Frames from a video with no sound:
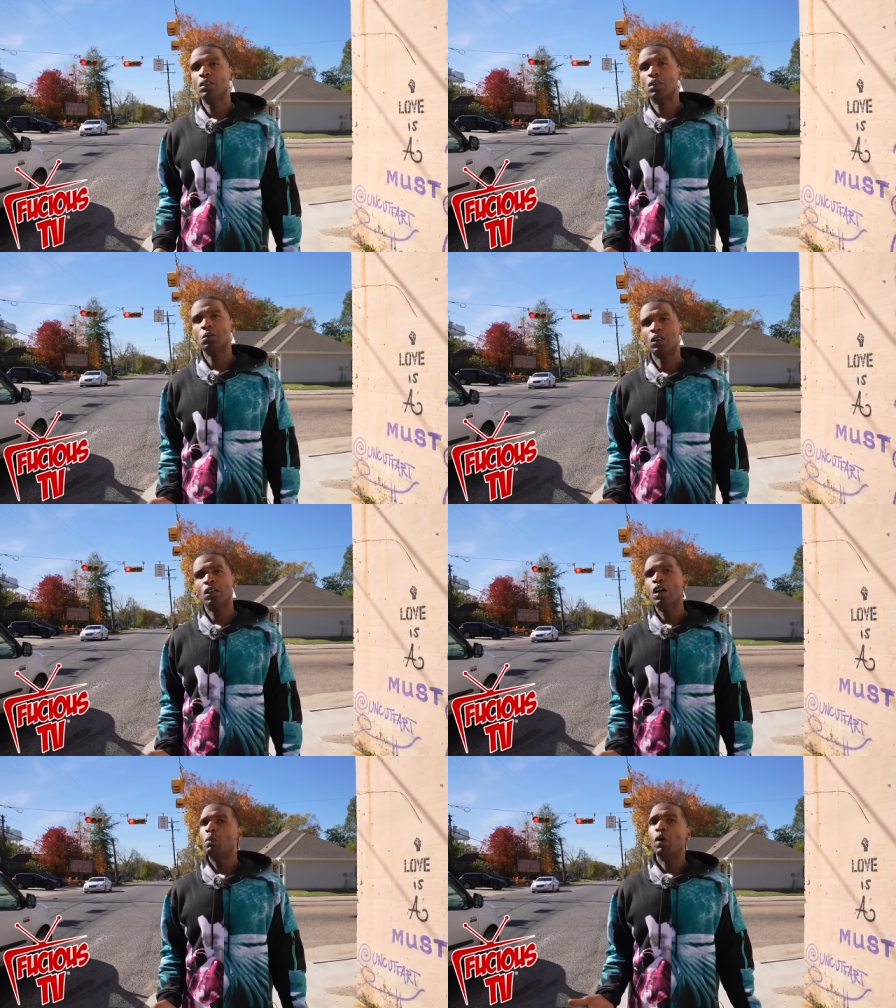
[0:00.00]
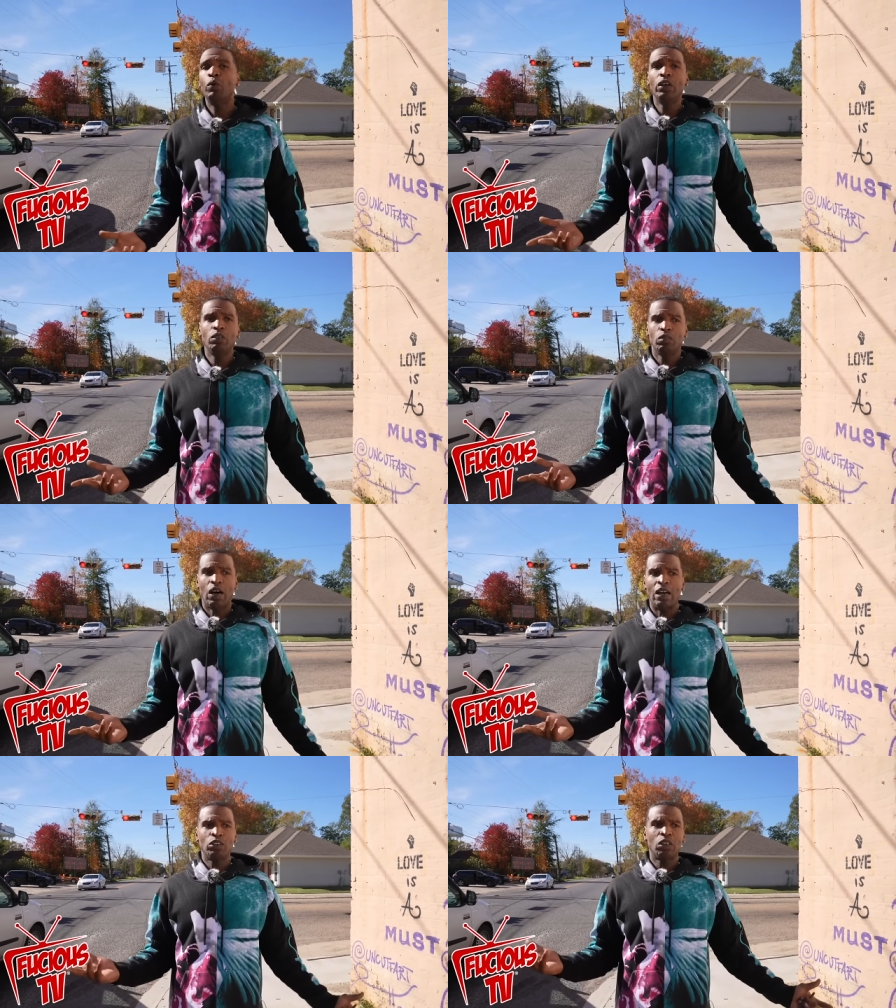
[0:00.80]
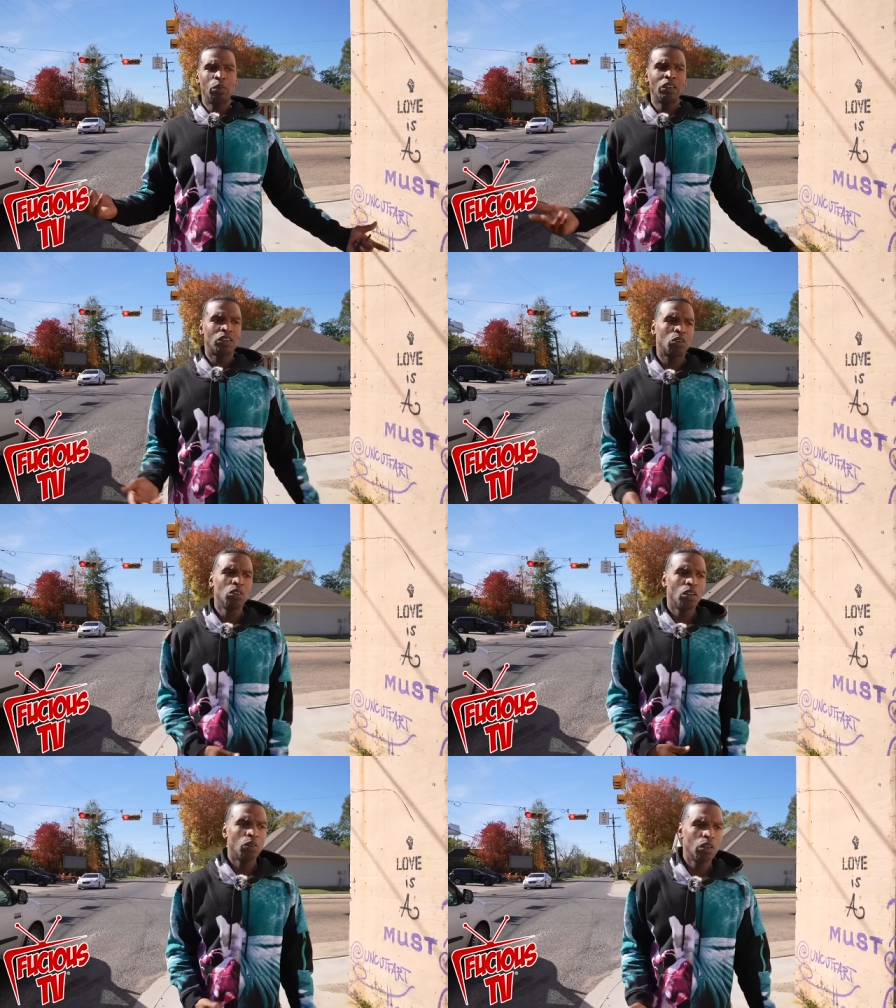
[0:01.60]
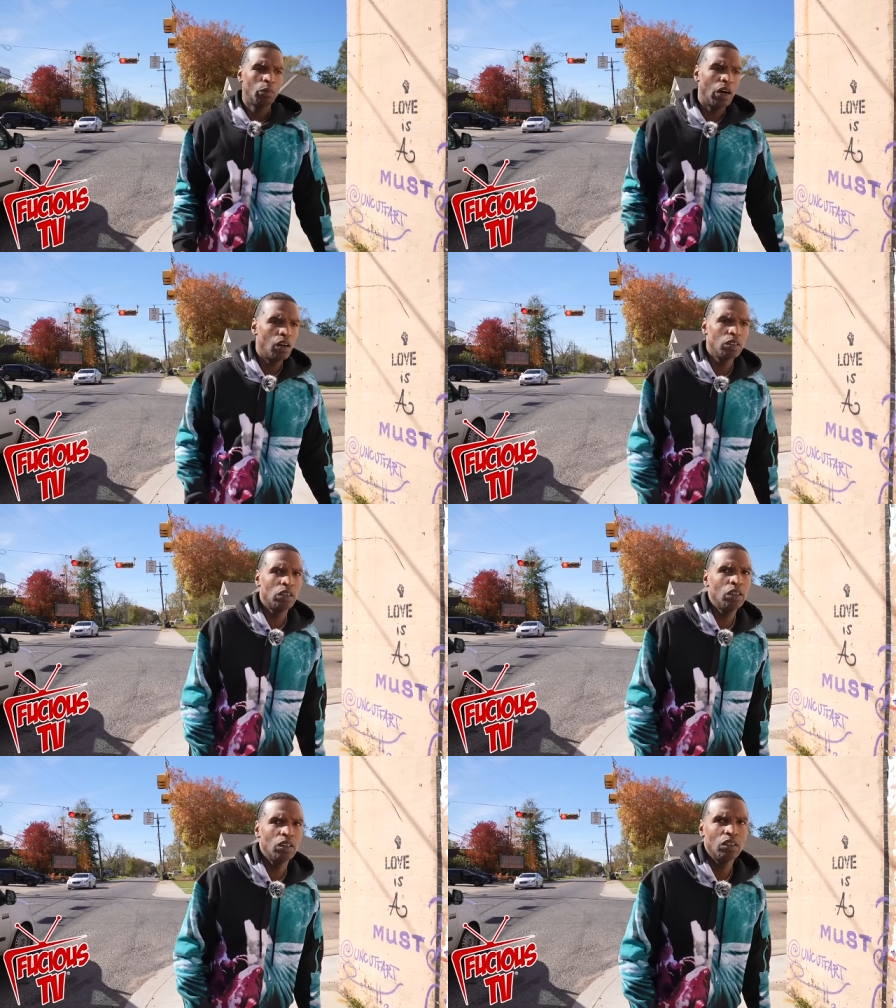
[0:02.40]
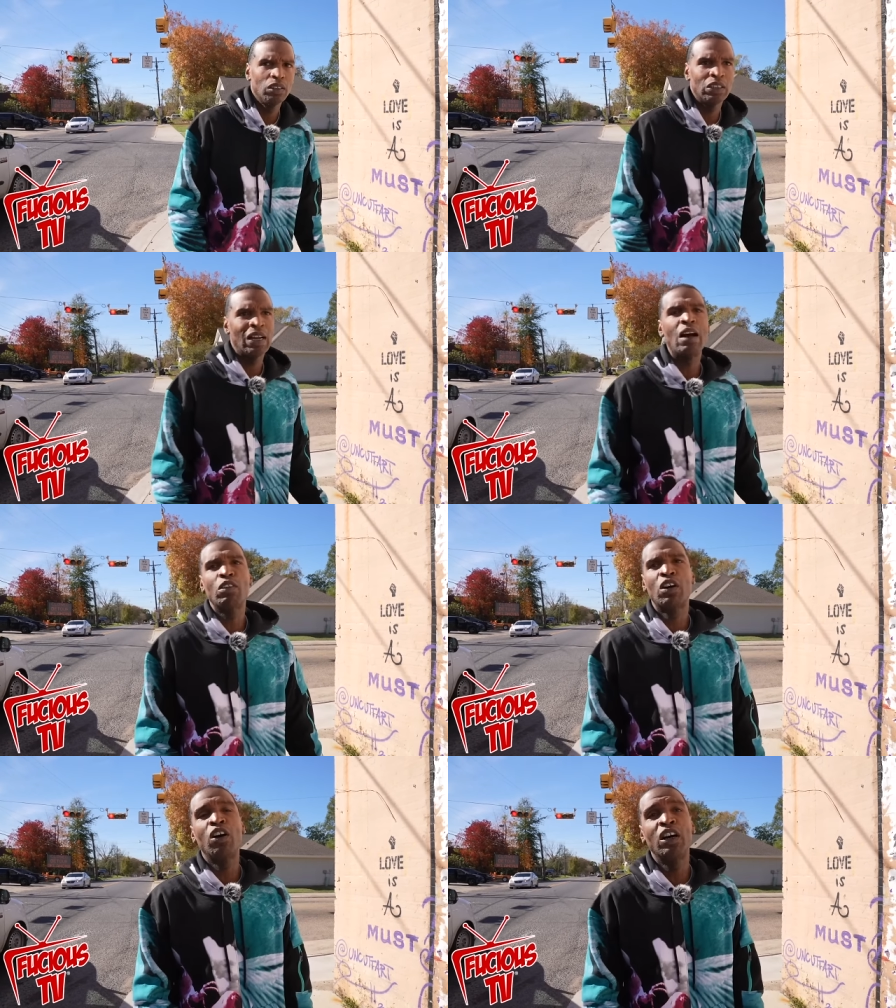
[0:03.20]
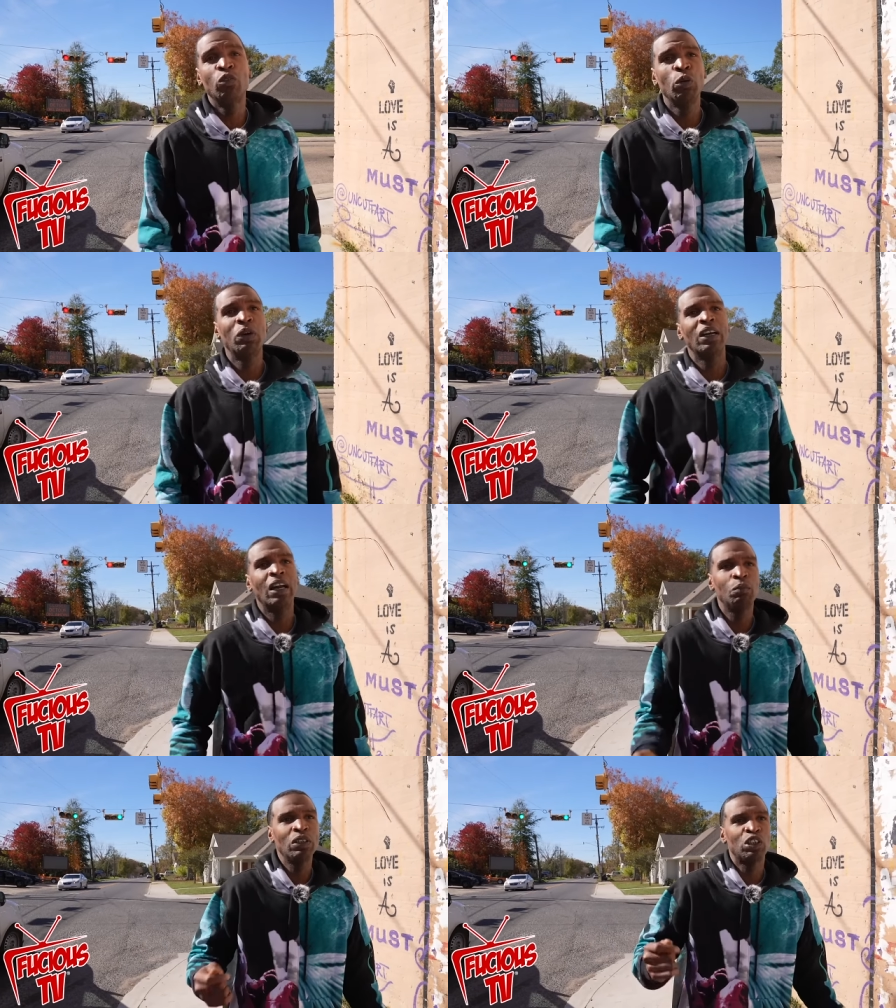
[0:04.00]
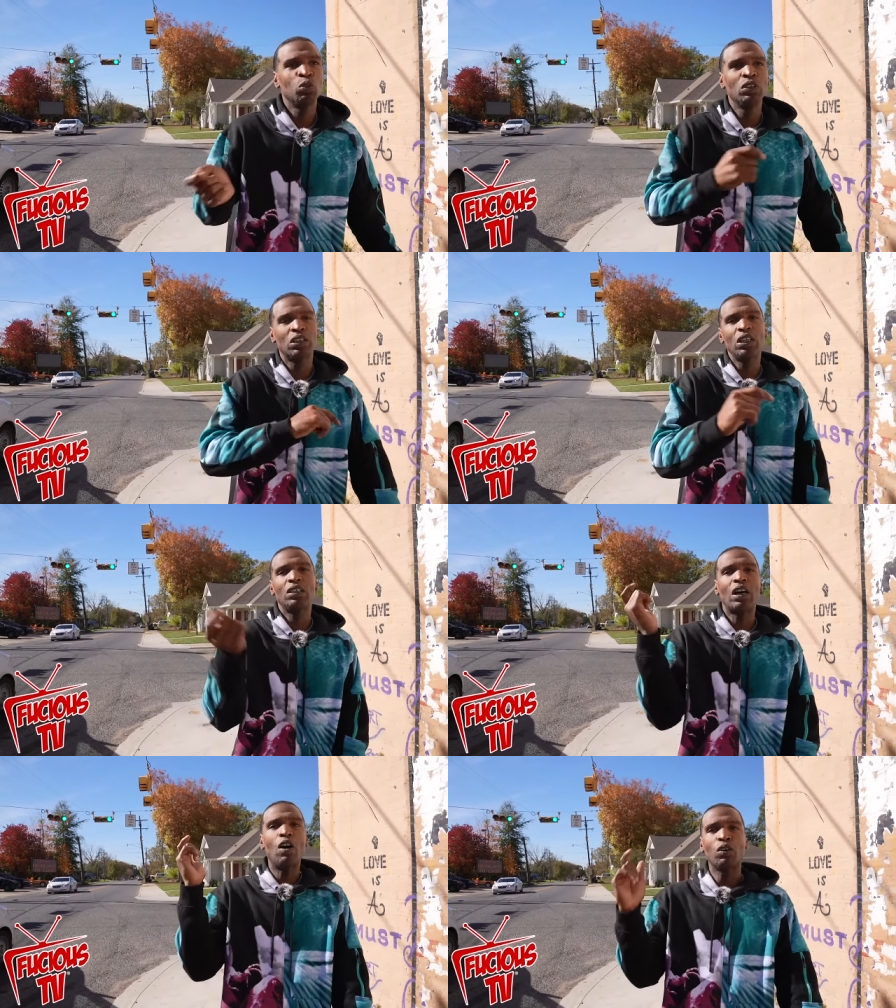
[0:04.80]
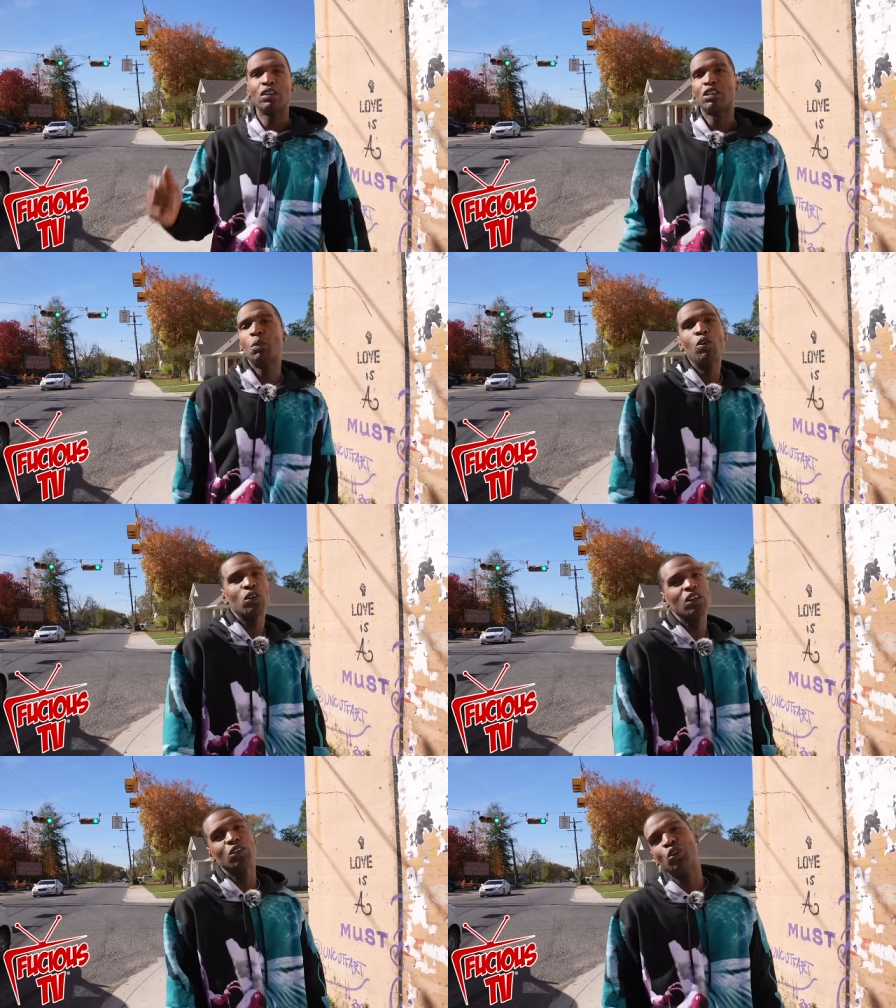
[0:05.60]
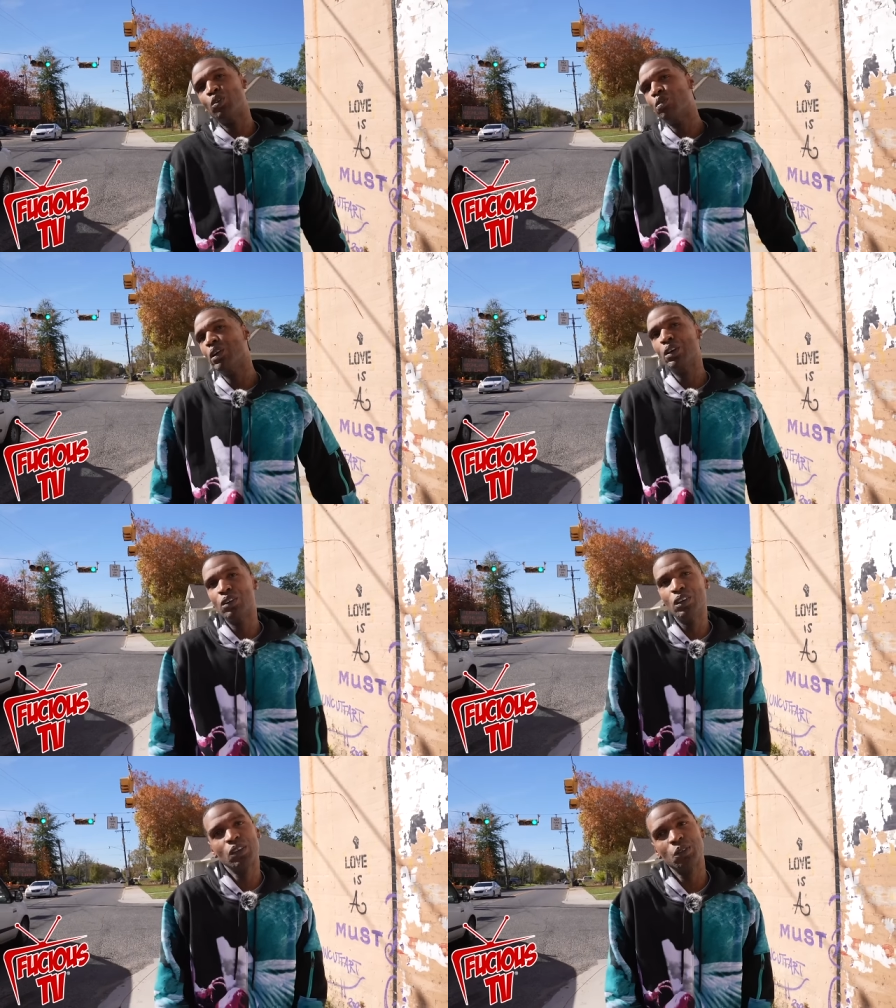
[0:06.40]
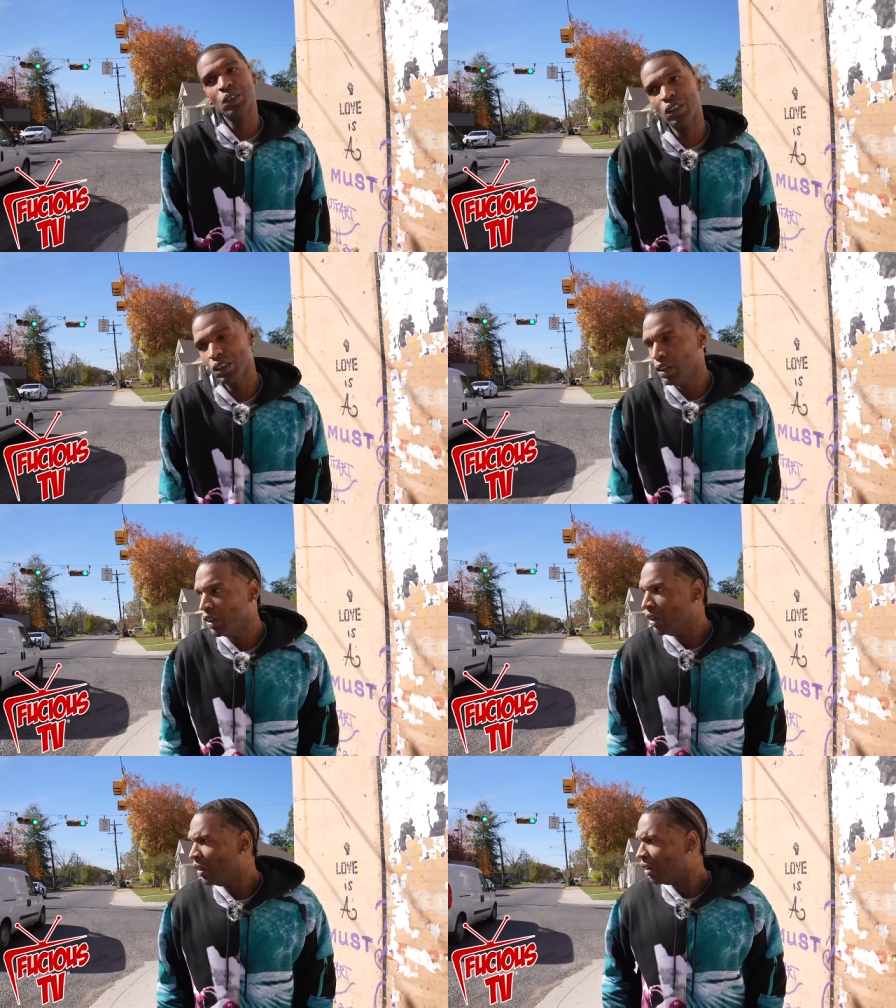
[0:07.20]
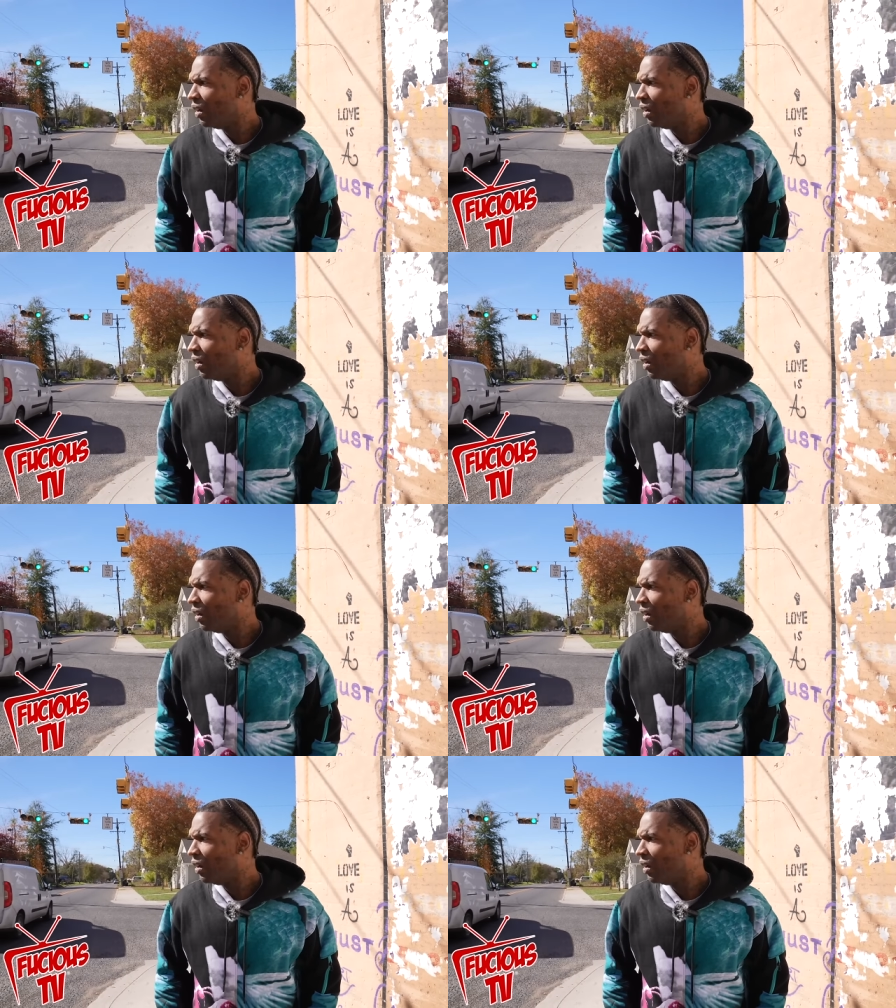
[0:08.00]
You know what I'm saying? But we, I used to be in the studio with him all the time, just not recording. We be in that bitch shooting the shit, talking, smoking, doing what we doing. You know what yeah. I mean?